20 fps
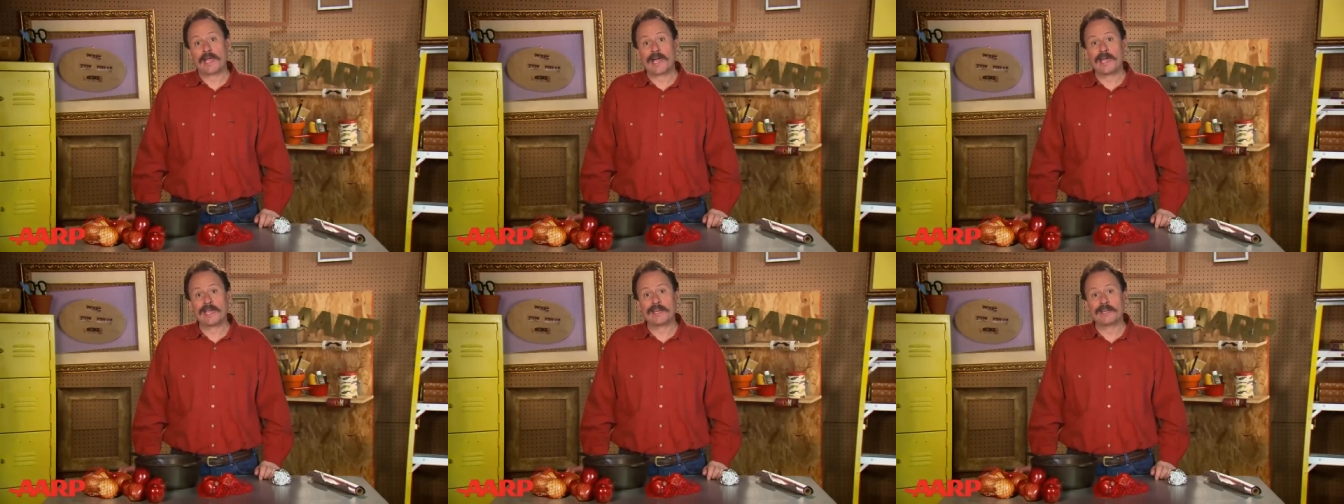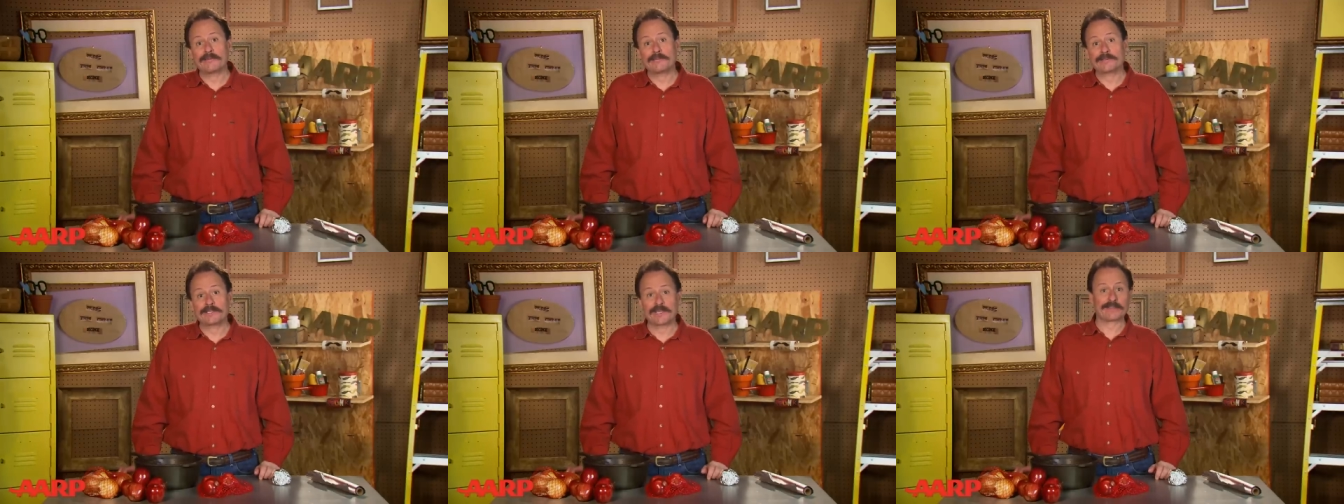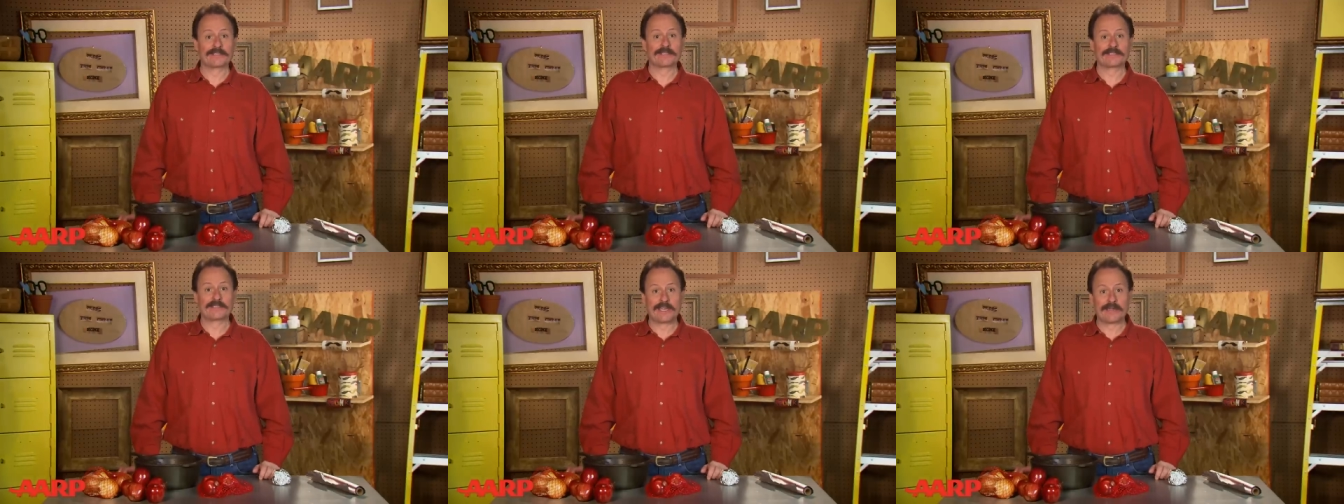items
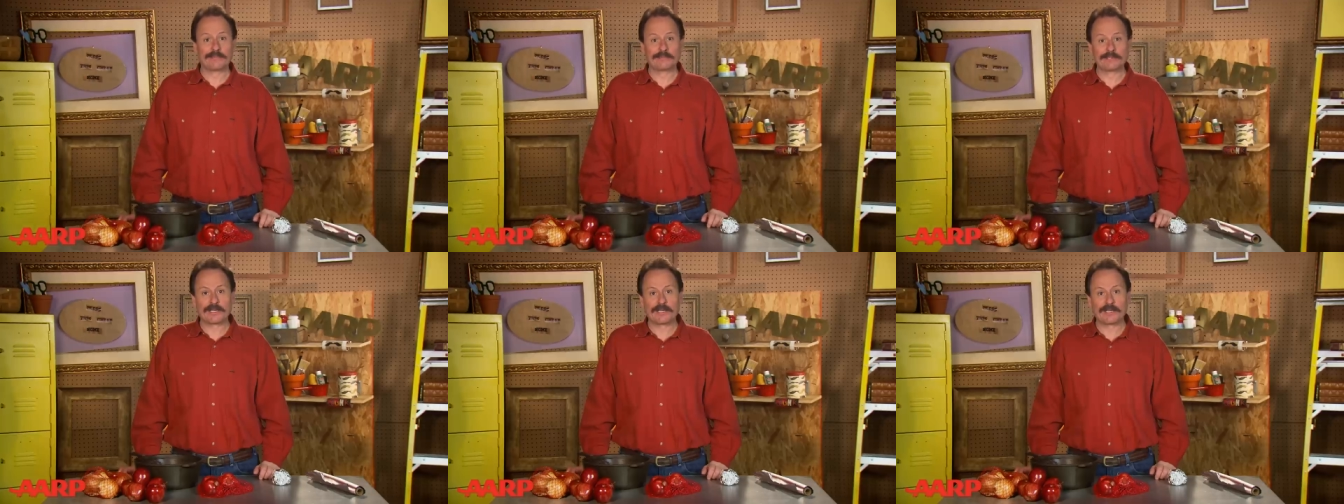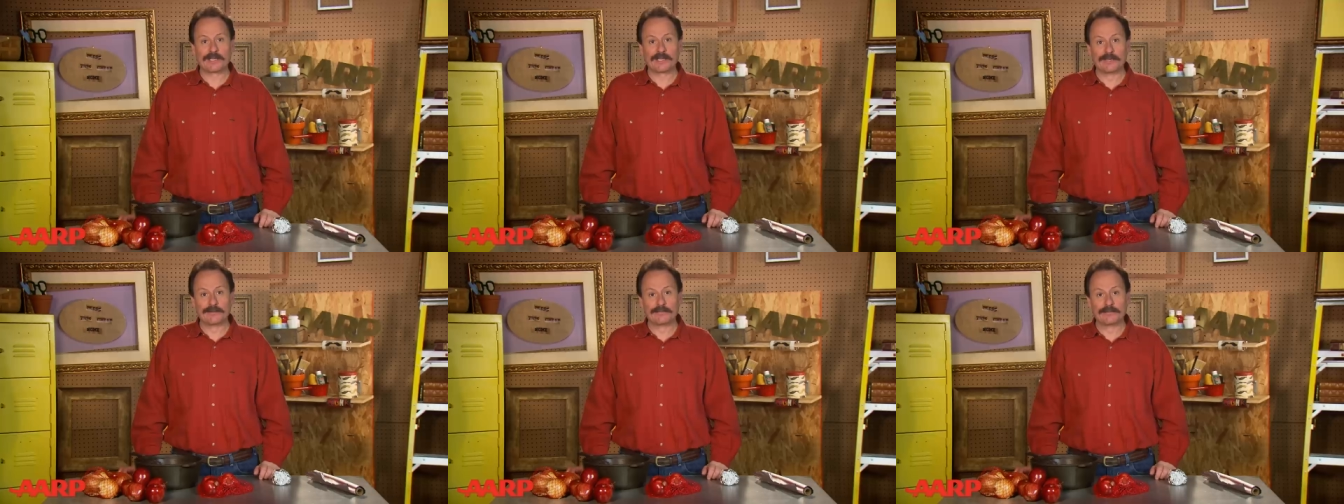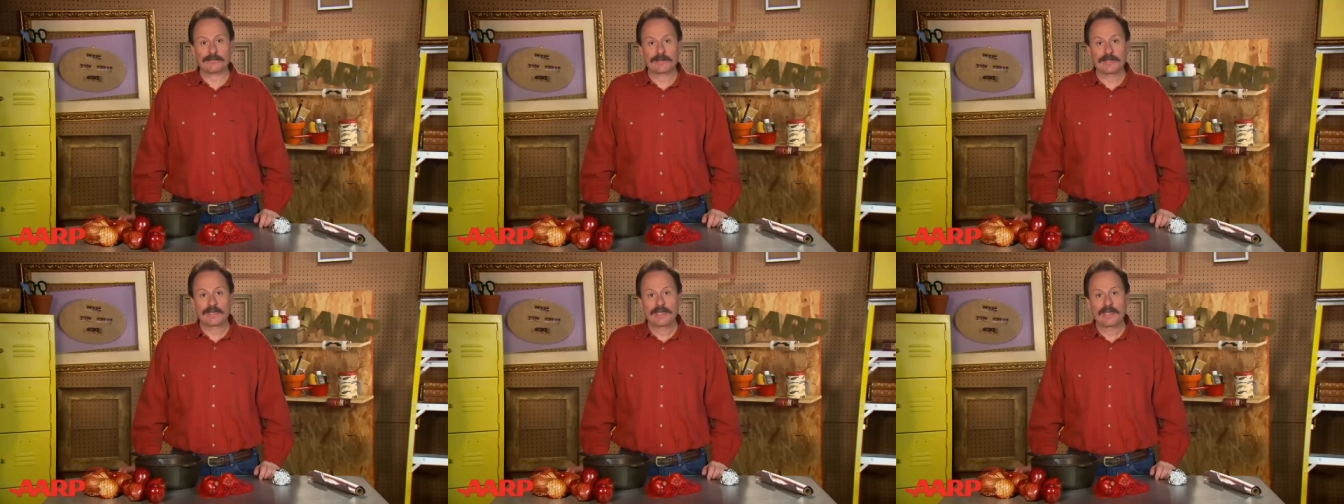at the same time.
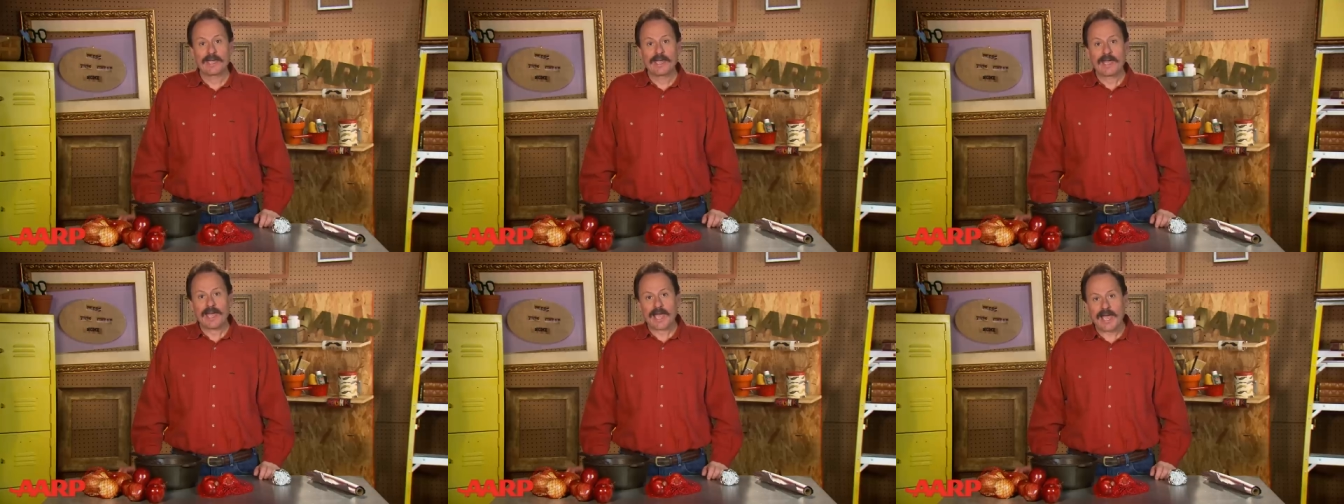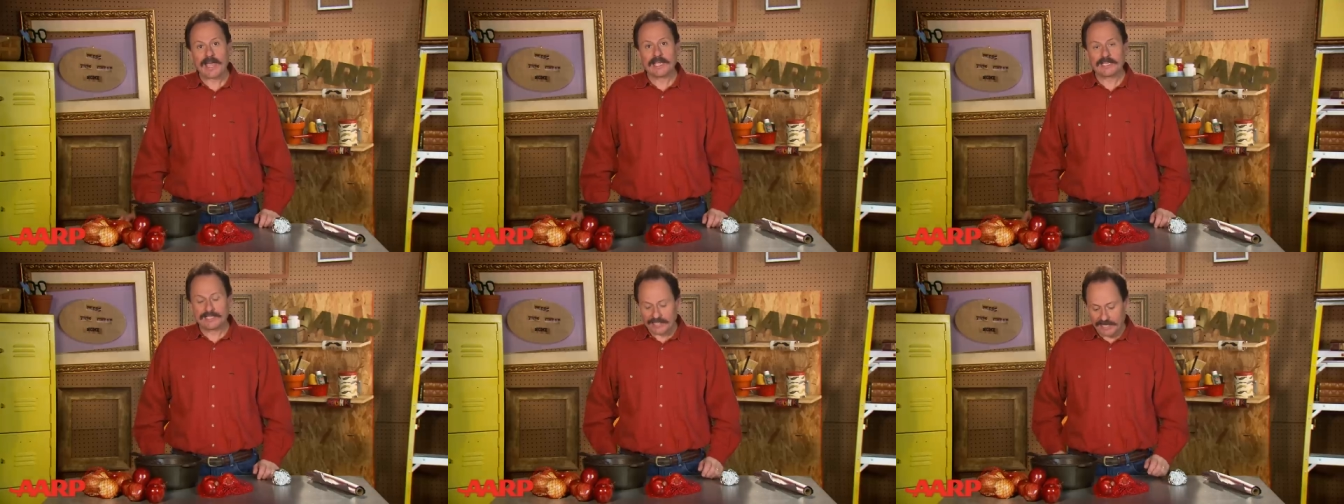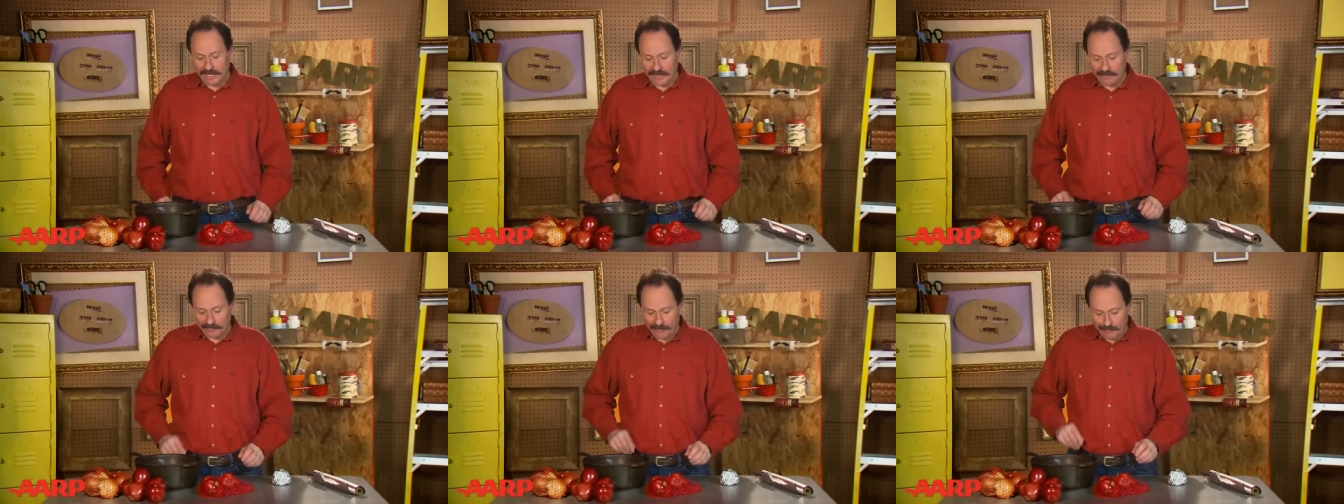I
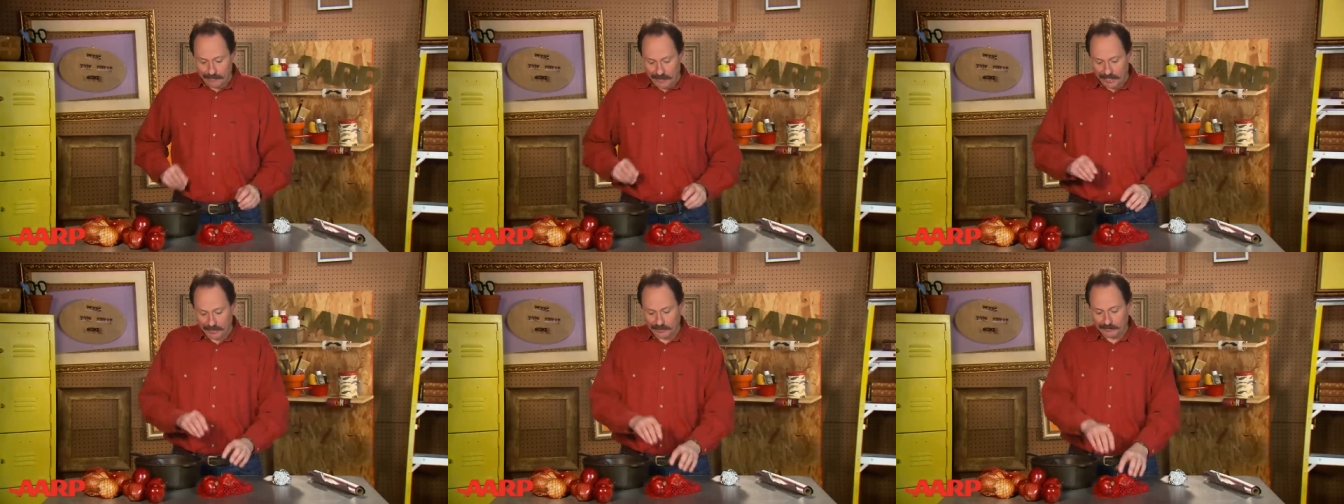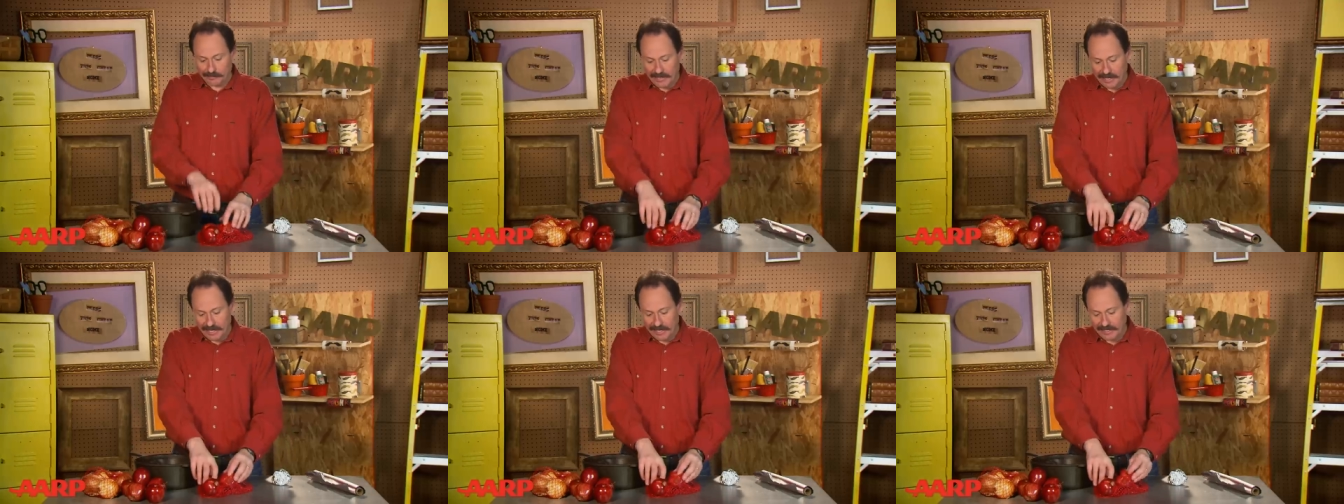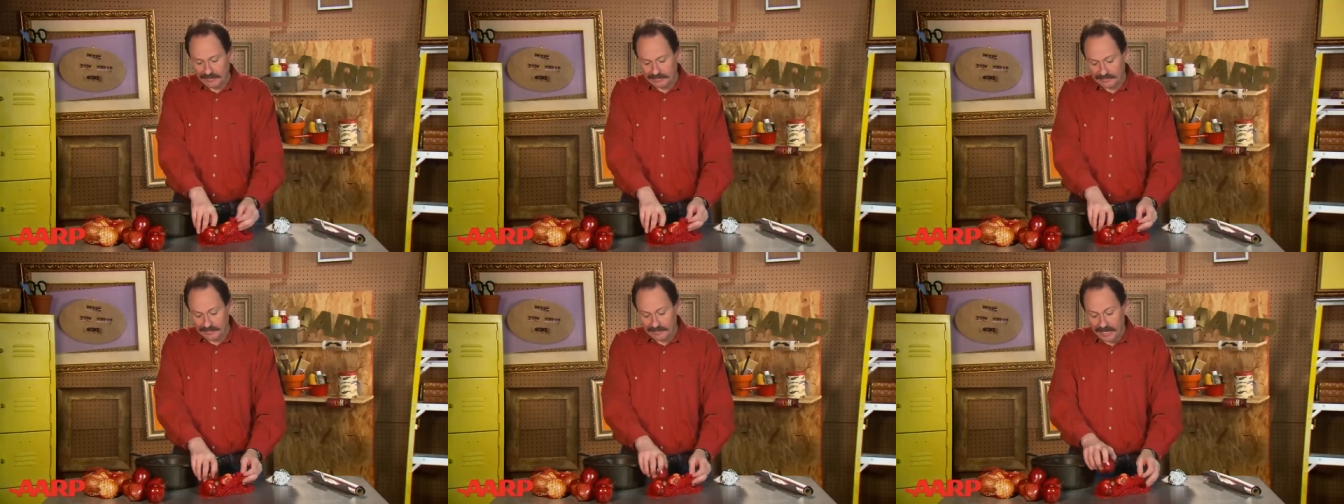save the mesh
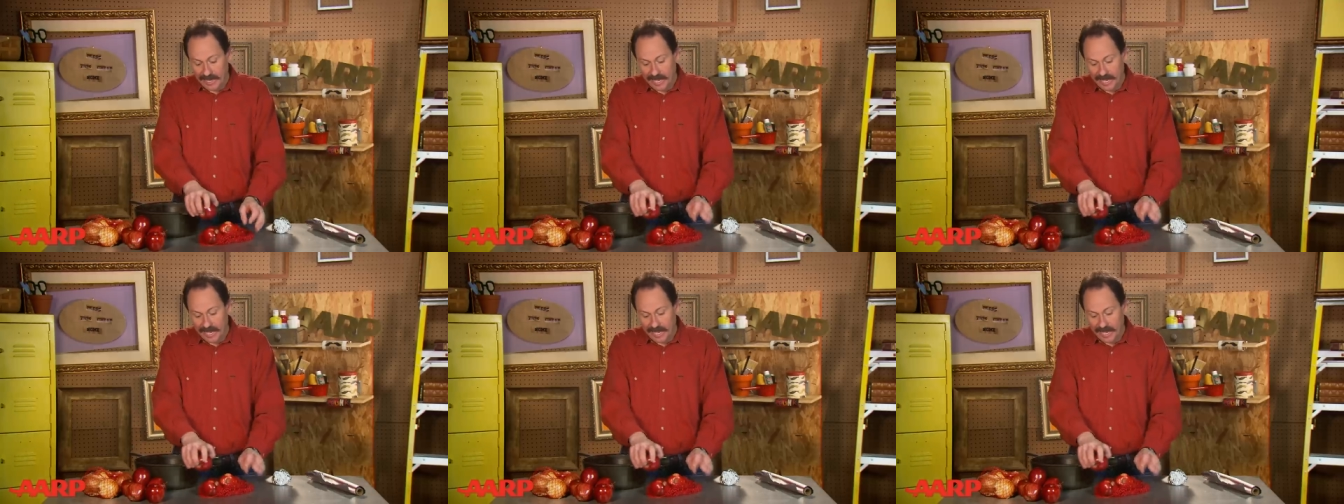bags that